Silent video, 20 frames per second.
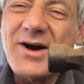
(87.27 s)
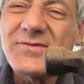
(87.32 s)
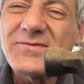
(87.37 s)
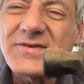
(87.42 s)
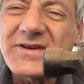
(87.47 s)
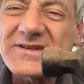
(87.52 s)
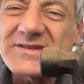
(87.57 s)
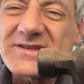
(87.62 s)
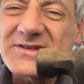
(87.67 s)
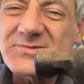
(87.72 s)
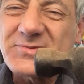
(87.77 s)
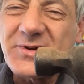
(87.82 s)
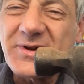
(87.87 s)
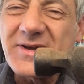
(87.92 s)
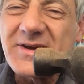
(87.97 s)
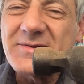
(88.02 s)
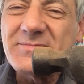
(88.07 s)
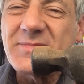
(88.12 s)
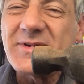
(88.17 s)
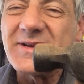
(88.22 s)
I'll fix this one
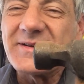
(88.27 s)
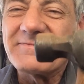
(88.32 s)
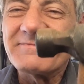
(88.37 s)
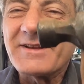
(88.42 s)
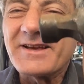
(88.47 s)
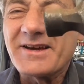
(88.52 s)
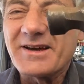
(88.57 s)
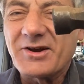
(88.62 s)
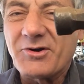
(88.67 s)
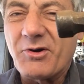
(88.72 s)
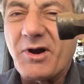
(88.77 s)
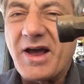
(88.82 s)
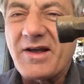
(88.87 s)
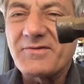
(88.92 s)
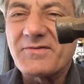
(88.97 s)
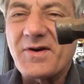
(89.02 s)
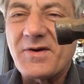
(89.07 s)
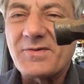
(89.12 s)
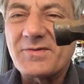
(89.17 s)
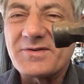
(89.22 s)
up and uh,
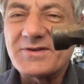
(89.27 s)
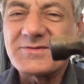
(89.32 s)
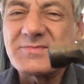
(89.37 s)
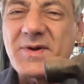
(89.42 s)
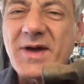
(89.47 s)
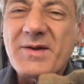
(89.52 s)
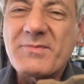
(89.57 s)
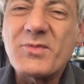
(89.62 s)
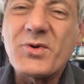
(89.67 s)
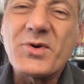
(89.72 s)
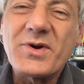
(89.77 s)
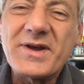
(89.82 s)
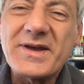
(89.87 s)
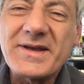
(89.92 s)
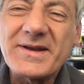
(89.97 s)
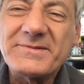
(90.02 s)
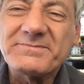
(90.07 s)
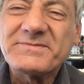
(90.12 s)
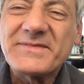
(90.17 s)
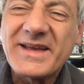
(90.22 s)
grandfather this bad boy
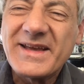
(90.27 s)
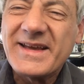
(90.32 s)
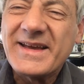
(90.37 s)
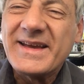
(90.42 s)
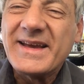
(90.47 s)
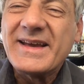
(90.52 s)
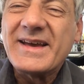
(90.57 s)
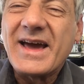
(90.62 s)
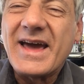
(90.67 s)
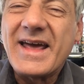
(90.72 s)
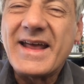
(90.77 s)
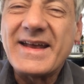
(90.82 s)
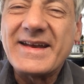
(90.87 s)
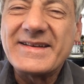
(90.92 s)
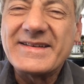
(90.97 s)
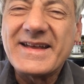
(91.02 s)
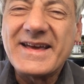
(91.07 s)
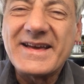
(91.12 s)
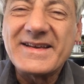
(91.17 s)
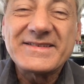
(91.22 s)
in
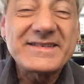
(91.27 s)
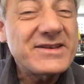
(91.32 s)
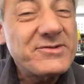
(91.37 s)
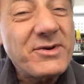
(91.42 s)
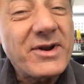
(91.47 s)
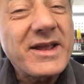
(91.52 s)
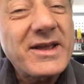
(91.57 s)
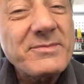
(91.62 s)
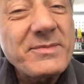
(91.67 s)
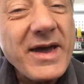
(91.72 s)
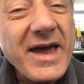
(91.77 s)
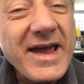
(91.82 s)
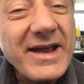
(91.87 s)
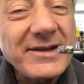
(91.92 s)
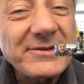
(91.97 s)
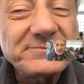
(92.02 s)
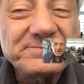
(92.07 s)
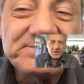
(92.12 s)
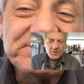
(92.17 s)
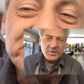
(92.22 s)
and uh, see you when I get back.
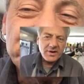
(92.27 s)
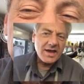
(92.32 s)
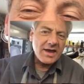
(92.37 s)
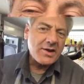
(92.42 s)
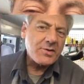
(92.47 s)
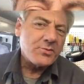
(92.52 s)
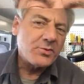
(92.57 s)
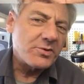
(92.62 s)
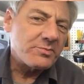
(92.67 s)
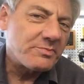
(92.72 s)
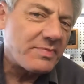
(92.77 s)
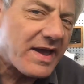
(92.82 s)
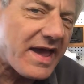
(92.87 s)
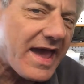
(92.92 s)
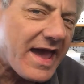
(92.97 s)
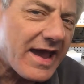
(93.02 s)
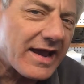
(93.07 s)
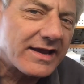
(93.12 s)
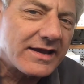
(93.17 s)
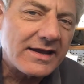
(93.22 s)
Okay, we're
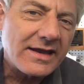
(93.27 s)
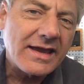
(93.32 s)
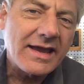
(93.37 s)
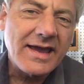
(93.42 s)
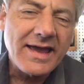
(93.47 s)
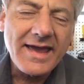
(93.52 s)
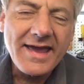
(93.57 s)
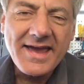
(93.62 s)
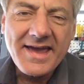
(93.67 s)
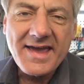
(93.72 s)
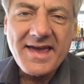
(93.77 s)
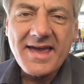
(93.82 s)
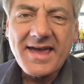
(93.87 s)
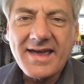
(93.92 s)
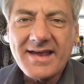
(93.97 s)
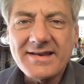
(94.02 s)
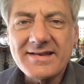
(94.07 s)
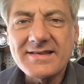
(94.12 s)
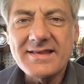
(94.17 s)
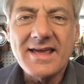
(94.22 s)
back,
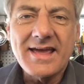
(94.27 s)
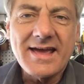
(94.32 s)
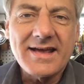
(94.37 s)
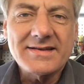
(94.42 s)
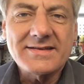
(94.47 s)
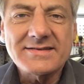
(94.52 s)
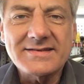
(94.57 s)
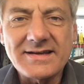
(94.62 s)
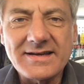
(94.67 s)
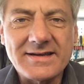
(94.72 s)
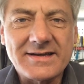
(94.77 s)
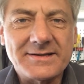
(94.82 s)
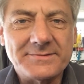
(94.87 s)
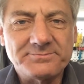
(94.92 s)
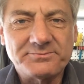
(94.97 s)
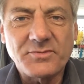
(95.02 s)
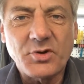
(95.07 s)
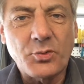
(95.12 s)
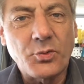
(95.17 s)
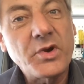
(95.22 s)
and that
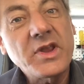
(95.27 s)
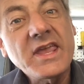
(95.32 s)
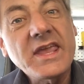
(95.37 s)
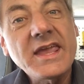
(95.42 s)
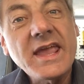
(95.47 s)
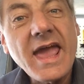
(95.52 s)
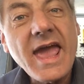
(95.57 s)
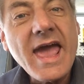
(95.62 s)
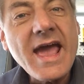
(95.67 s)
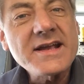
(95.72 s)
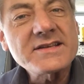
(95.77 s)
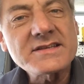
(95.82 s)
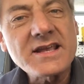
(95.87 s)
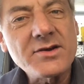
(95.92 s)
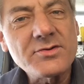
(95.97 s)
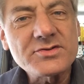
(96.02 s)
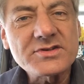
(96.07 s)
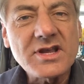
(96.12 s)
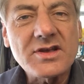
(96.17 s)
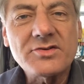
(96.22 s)
um, rigging axe I
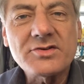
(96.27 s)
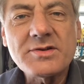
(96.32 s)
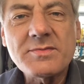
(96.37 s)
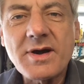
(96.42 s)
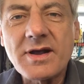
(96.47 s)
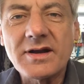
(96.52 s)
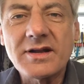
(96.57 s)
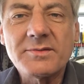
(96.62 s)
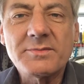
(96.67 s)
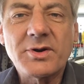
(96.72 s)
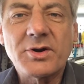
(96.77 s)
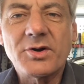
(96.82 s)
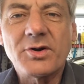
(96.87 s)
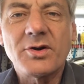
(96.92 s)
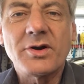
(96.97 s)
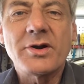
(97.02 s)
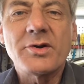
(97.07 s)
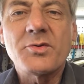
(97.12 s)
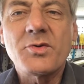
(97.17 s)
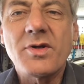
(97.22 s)
was telling you about a little bit
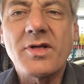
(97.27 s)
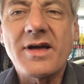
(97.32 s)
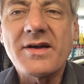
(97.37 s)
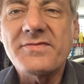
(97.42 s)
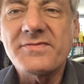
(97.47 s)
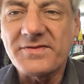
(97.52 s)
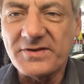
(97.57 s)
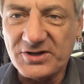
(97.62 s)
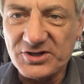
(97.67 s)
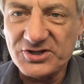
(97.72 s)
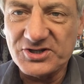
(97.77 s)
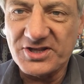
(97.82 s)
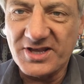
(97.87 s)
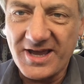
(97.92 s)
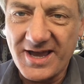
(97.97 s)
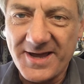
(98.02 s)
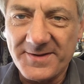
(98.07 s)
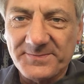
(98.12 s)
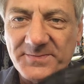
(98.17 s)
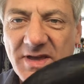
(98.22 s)
earlier, well, I finished
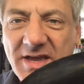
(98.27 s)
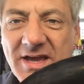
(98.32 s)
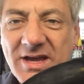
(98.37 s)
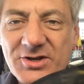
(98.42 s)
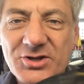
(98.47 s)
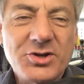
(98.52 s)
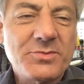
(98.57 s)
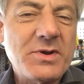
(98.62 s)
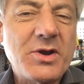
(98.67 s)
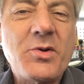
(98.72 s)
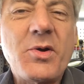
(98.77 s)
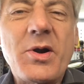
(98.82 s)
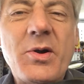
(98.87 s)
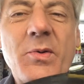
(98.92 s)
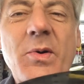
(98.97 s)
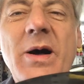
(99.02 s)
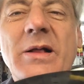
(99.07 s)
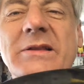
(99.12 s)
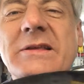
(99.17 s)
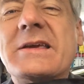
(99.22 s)
that. Took me quite a
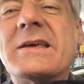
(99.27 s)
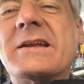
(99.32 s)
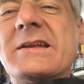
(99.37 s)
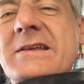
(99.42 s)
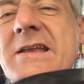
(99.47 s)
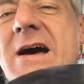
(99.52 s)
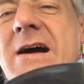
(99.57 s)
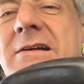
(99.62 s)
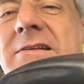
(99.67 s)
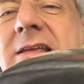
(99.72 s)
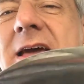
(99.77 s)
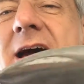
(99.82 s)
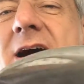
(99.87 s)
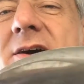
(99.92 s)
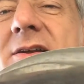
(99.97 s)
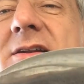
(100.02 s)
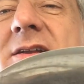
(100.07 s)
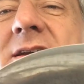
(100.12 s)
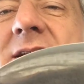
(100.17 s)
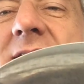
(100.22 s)
while to get it knocked
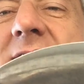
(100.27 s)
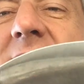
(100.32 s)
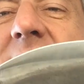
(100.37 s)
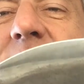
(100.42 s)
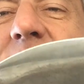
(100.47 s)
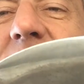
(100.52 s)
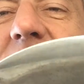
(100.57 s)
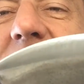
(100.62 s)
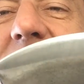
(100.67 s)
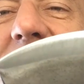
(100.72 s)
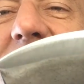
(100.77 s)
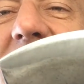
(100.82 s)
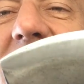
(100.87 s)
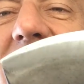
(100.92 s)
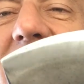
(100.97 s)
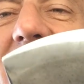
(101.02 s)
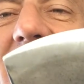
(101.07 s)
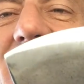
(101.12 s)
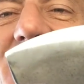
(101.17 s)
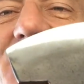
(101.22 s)
out, but
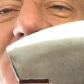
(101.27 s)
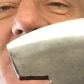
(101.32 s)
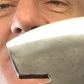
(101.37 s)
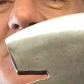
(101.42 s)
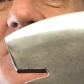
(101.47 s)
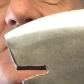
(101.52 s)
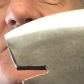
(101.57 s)
that edge came